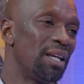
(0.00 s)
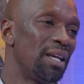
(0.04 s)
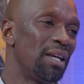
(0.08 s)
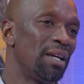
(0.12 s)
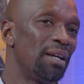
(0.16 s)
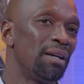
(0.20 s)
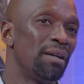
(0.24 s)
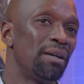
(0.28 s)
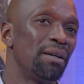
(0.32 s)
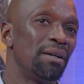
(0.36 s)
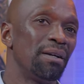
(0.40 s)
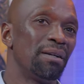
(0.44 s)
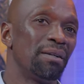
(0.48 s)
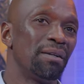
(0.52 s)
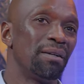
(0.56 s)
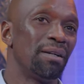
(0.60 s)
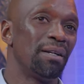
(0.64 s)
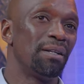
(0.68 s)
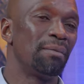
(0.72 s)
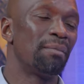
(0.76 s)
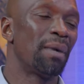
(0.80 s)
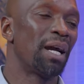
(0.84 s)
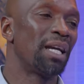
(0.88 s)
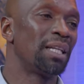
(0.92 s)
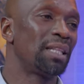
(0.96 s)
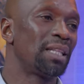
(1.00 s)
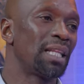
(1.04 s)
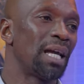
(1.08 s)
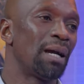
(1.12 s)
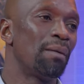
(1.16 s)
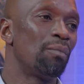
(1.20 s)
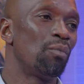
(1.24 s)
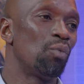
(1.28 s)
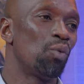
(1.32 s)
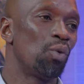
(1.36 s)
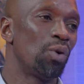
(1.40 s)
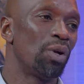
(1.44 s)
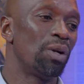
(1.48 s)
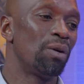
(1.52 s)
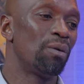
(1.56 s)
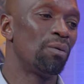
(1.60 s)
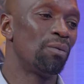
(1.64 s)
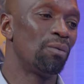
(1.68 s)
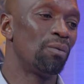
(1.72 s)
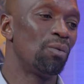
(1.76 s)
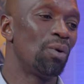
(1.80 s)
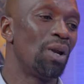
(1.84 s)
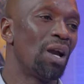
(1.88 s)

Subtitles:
In my time,